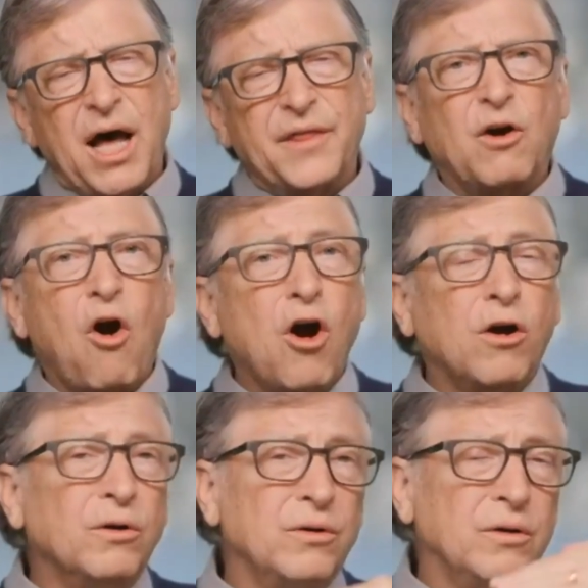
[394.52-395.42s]

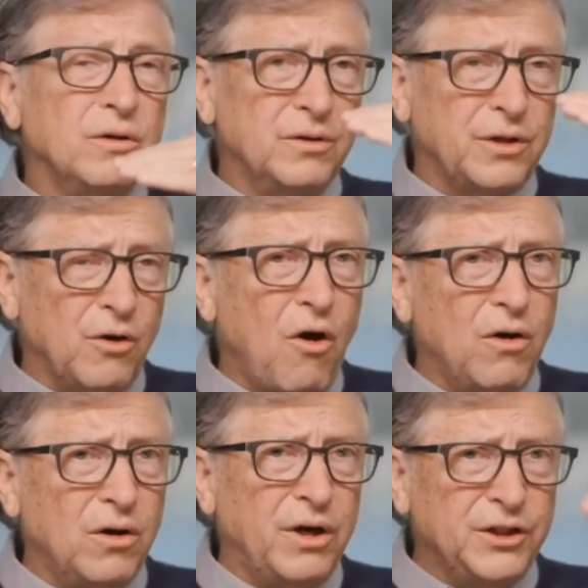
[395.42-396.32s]
There
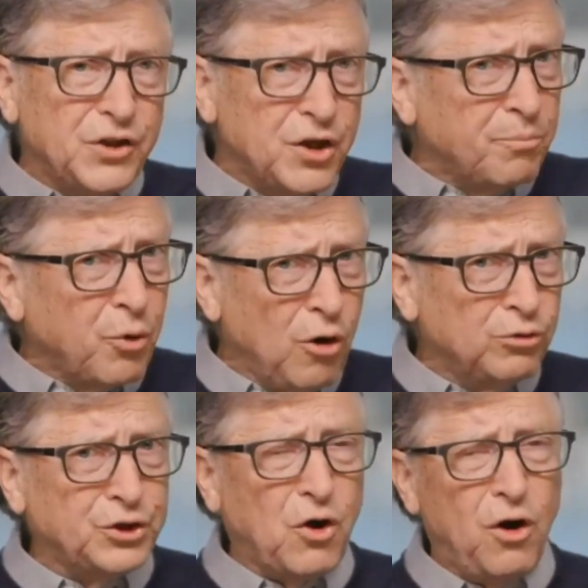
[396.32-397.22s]
is an
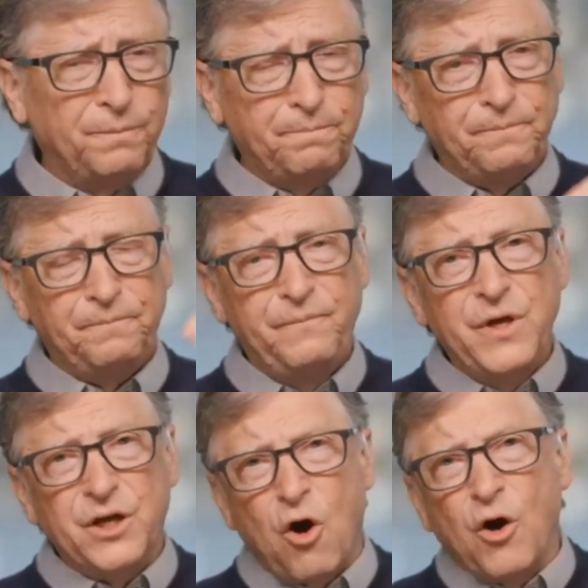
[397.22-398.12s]
approach called
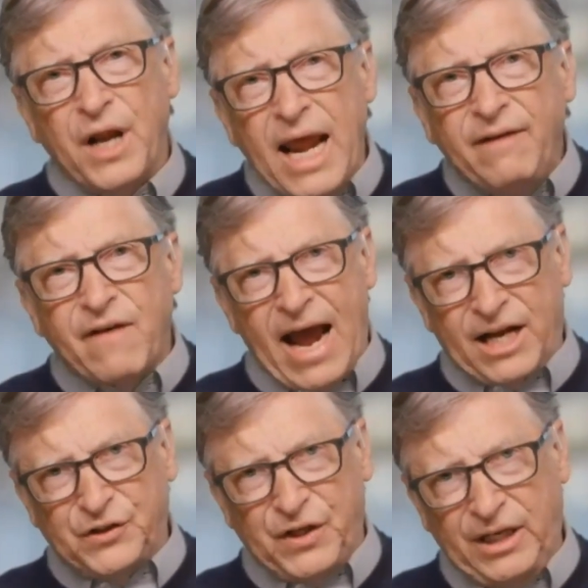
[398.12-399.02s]
an RNA
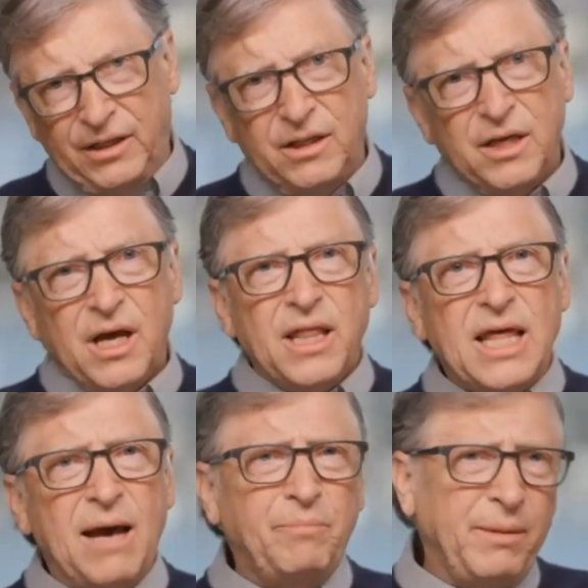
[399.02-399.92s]
vaccine
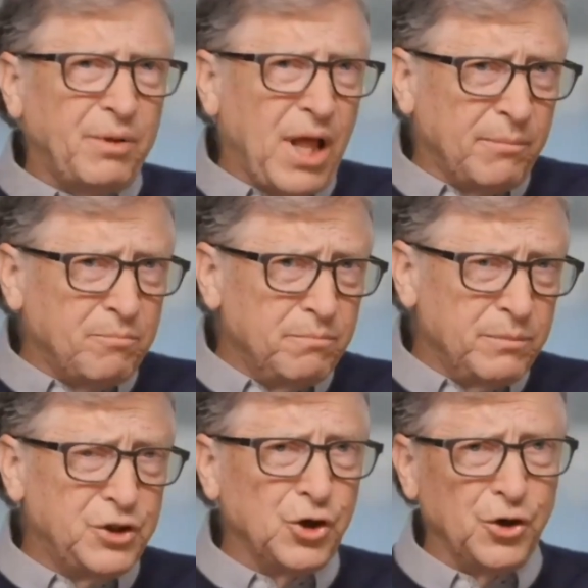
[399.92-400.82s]
that people like
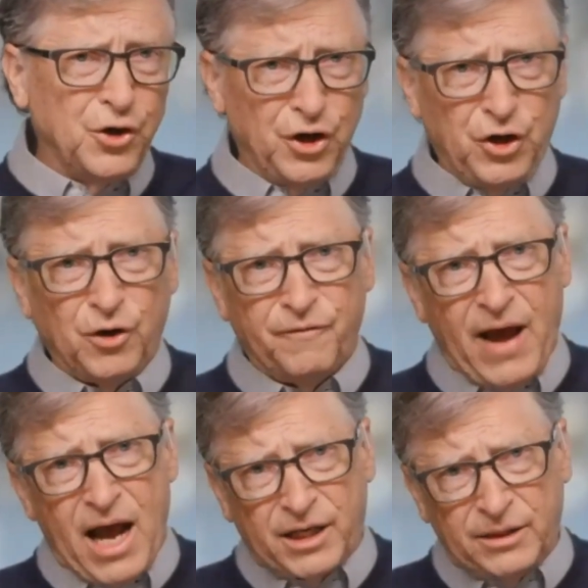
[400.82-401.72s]
Moderna,
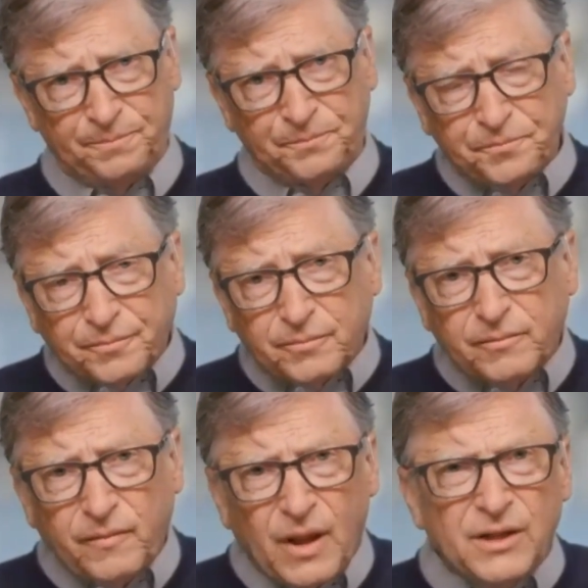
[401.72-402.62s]
CureVac, and
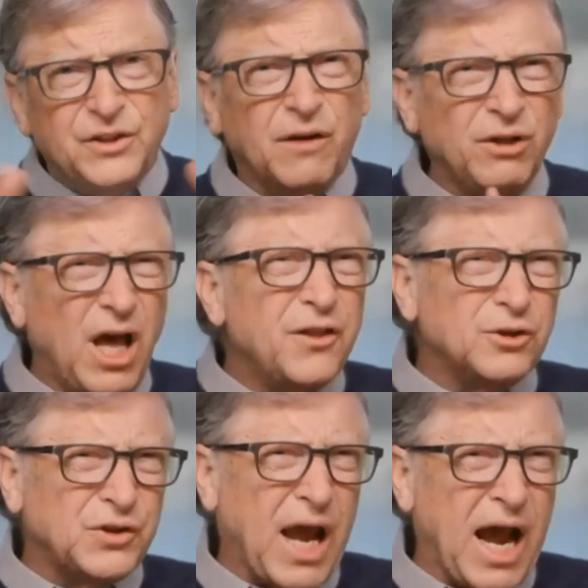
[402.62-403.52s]
several
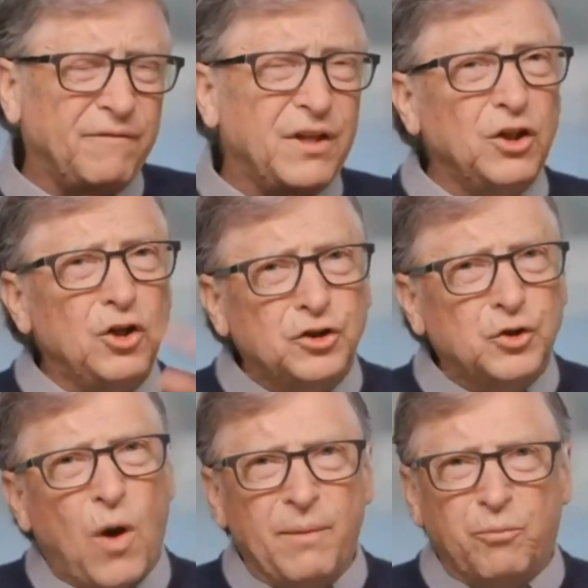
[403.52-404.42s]
others have that looks
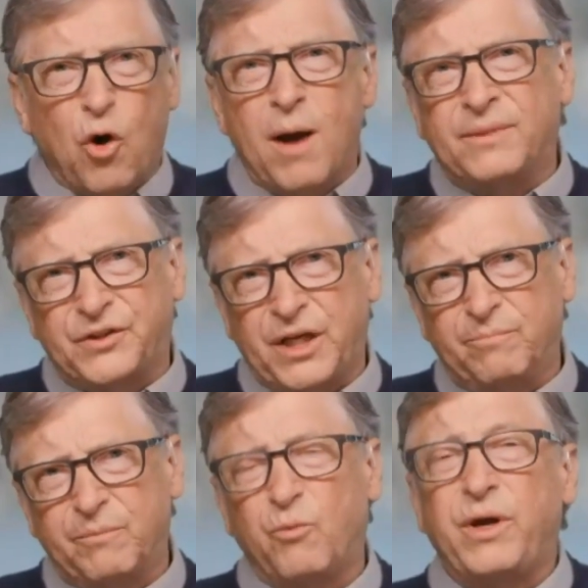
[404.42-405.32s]
quite
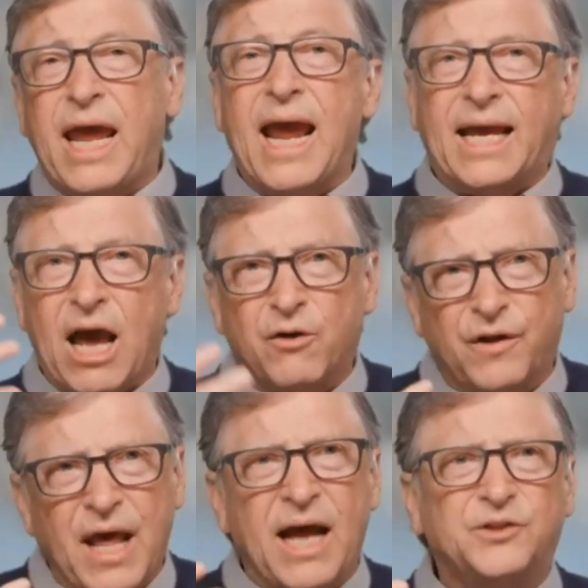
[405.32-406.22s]
promising, but we can't count
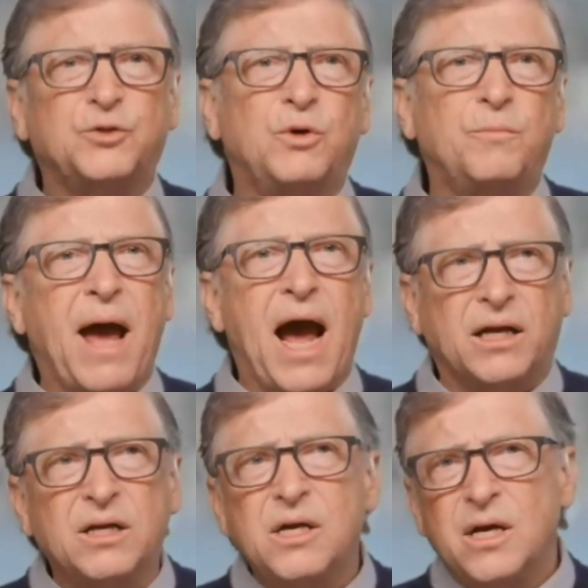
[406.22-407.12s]
on that. So we'll
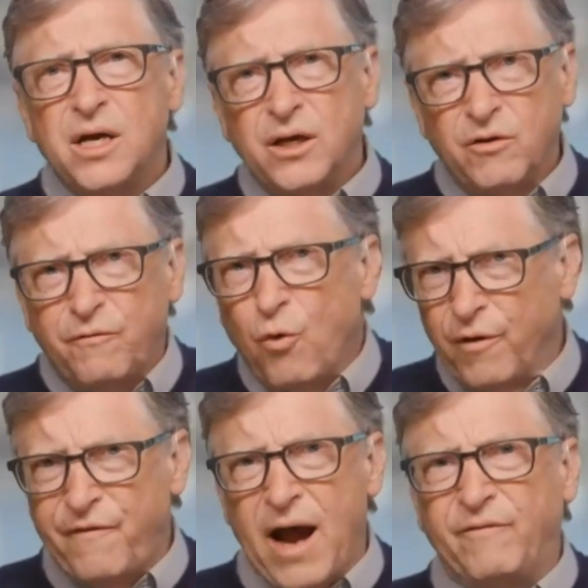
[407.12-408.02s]
back, you know,
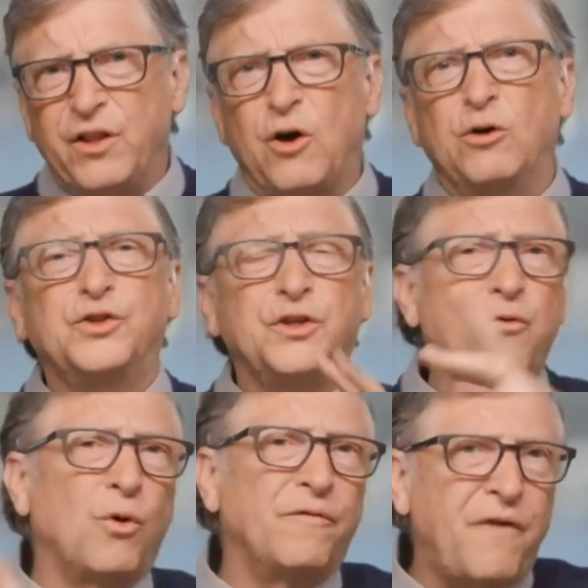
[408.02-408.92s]
4 or 5 of those
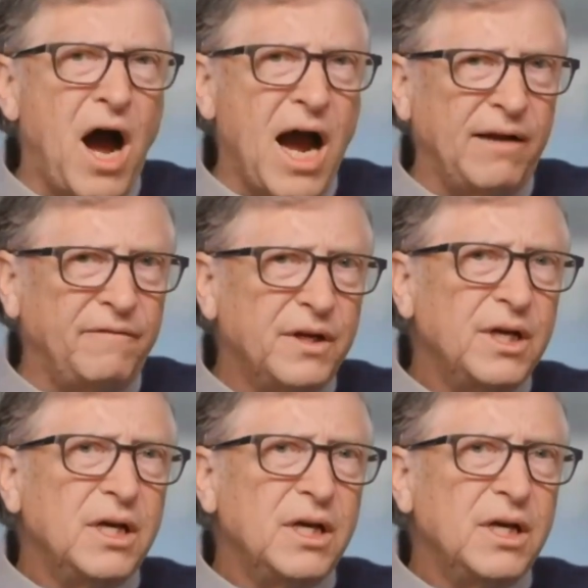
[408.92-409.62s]
and 4 or 5